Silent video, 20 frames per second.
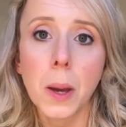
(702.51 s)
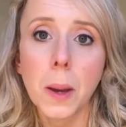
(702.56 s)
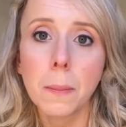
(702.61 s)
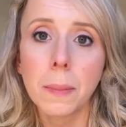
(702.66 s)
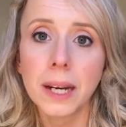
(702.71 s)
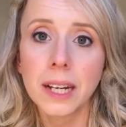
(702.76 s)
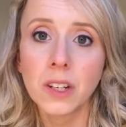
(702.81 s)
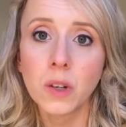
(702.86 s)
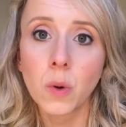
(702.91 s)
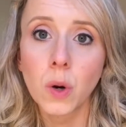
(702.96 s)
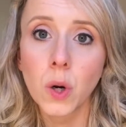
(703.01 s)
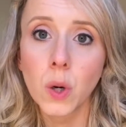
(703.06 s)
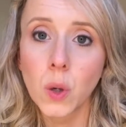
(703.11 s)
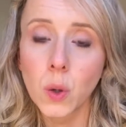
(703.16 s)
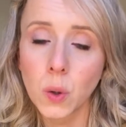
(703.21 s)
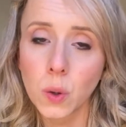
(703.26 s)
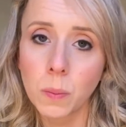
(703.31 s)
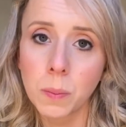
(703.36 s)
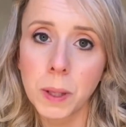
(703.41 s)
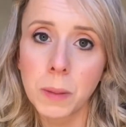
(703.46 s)
but I know a
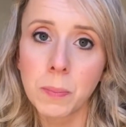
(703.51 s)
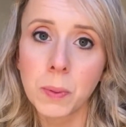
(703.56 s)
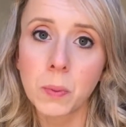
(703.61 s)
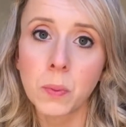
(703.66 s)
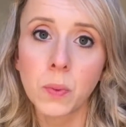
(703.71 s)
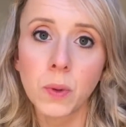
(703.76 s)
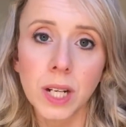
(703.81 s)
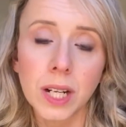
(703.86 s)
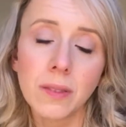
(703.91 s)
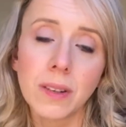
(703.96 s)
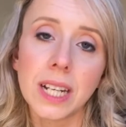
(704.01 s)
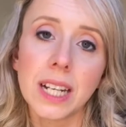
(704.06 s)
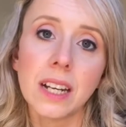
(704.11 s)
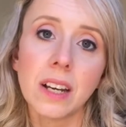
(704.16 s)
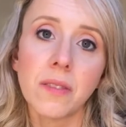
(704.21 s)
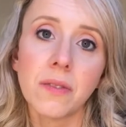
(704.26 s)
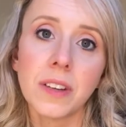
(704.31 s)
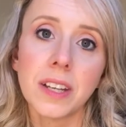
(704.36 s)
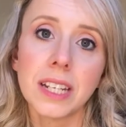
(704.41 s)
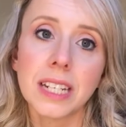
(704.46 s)
lot of people really, really
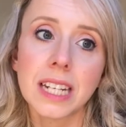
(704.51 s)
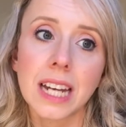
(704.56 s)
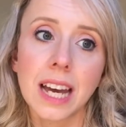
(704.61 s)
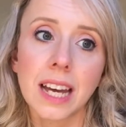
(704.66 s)
love it